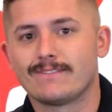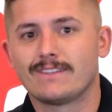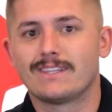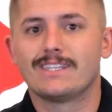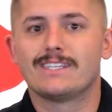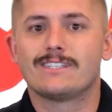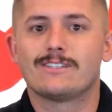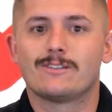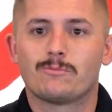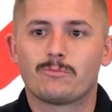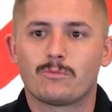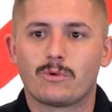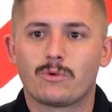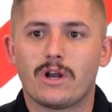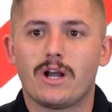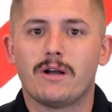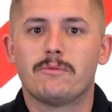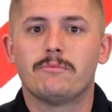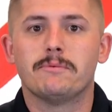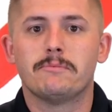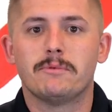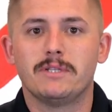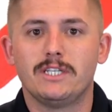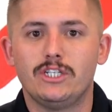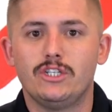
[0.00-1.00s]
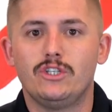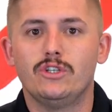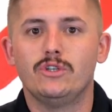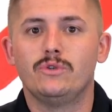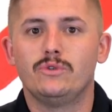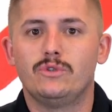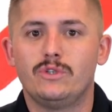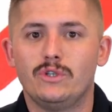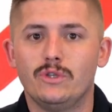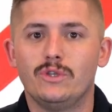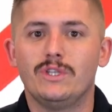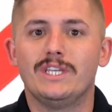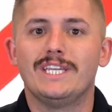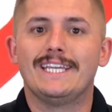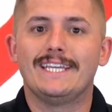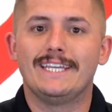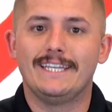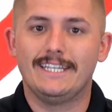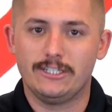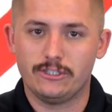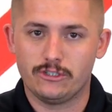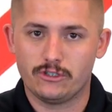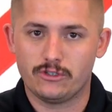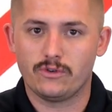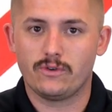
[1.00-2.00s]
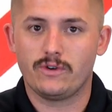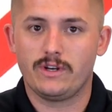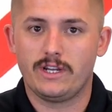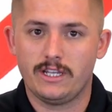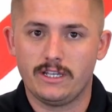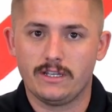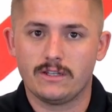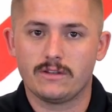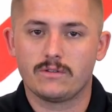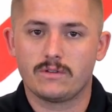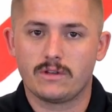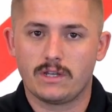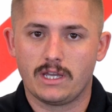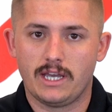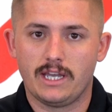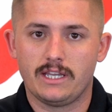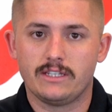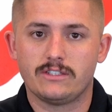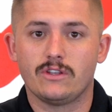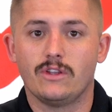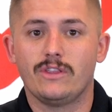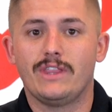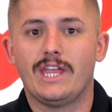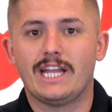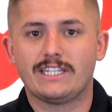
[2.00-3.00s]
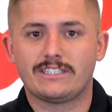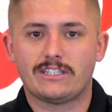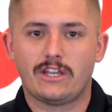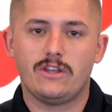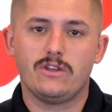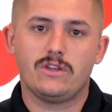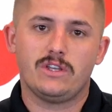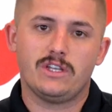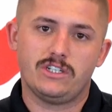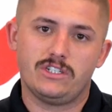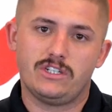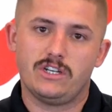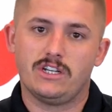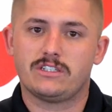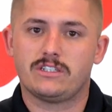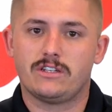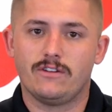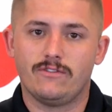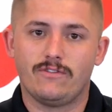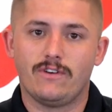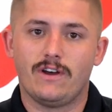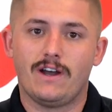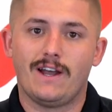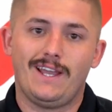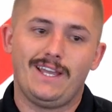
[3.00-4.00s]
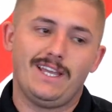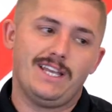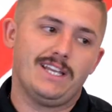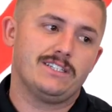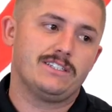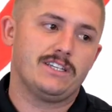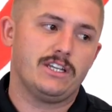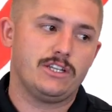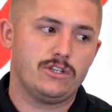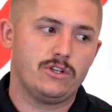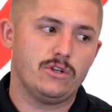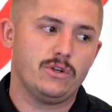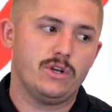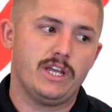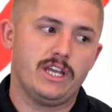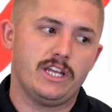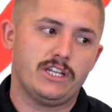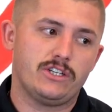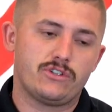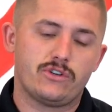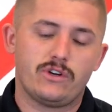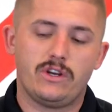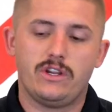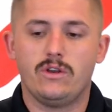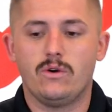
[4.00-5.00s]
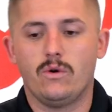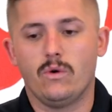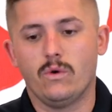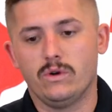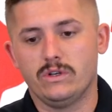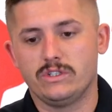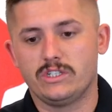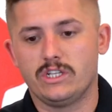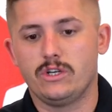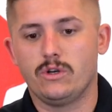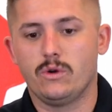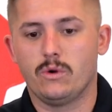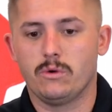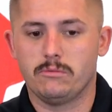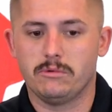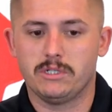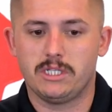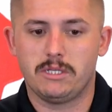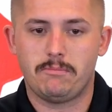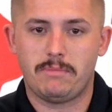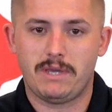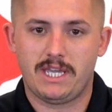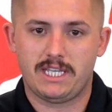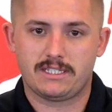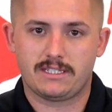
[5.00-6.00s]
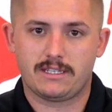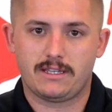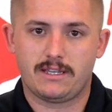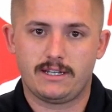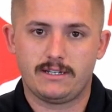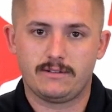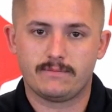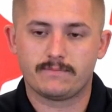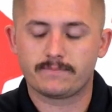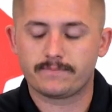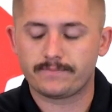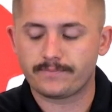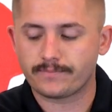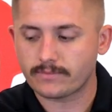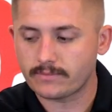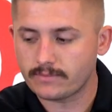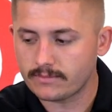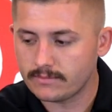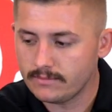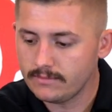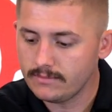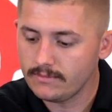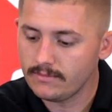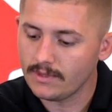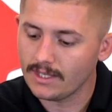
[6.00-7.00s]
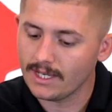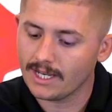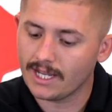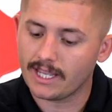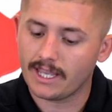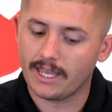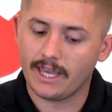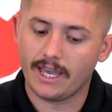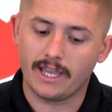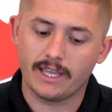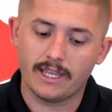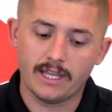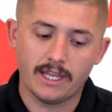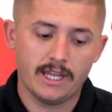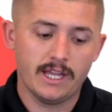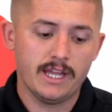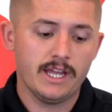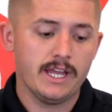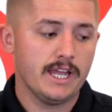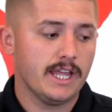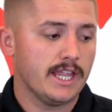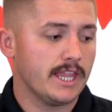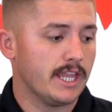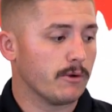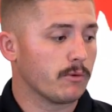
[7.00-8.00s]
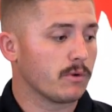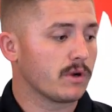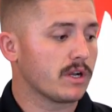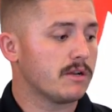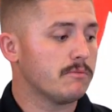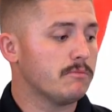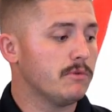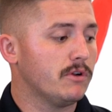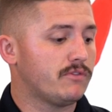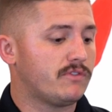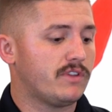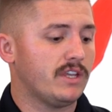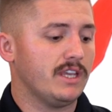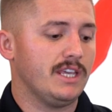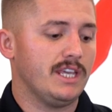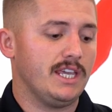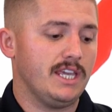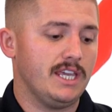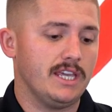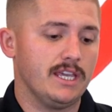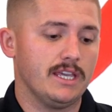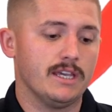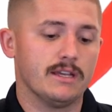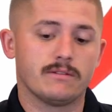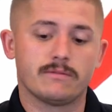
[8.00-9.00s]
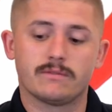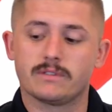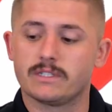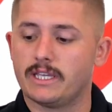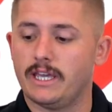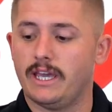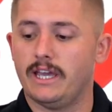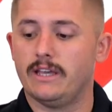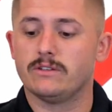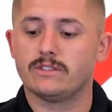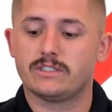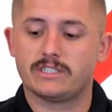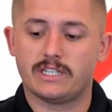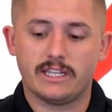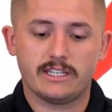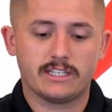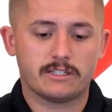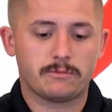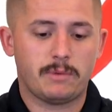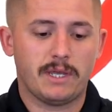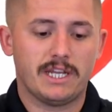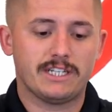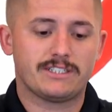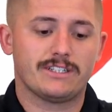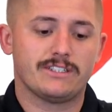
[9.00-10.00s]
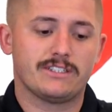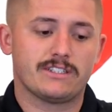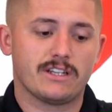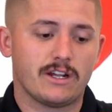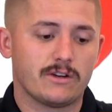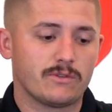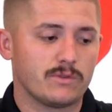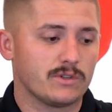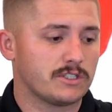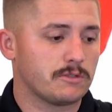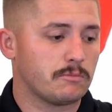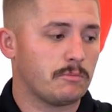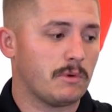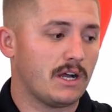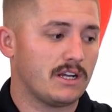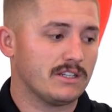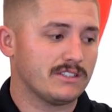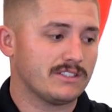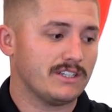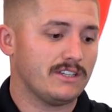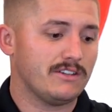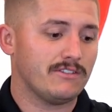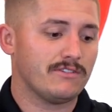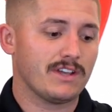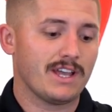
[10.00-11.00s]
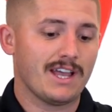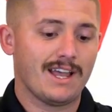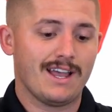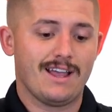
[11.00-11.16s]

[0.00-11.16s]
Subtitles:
This is probably due to the injury, okay? So that's how you can justify, is it due to injury or is it normal to baseline? Okay, then we're going to move to E, okay? Let's say this patient's unresponsive.